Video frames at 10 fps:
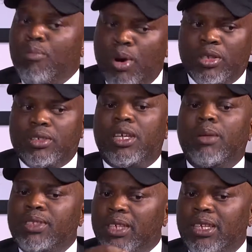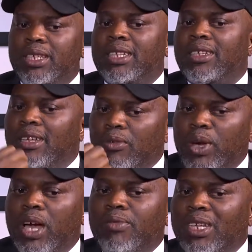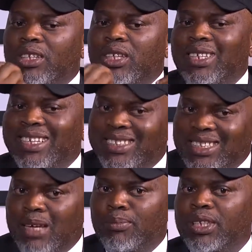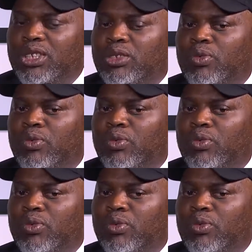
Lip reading: But I'm saying that we haven't actually established,